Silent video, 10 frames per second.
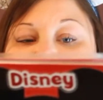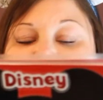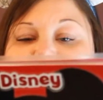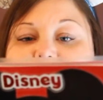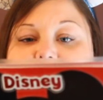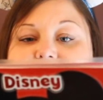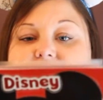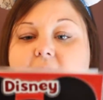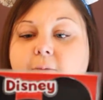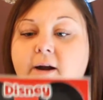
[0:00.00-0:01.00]
to the size
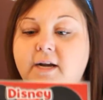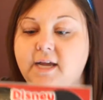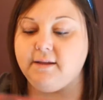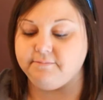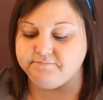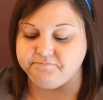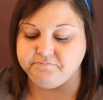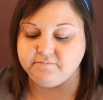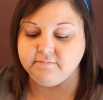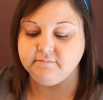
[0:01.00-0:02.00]
that I wanted it.
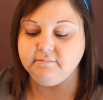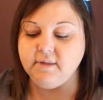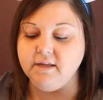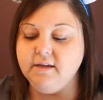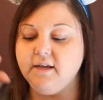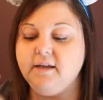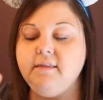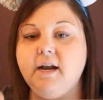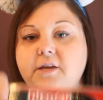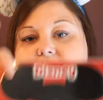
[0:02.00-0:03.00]
And
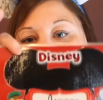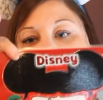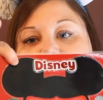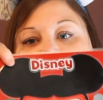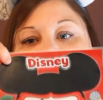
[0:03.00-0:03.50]
then I used my Cricut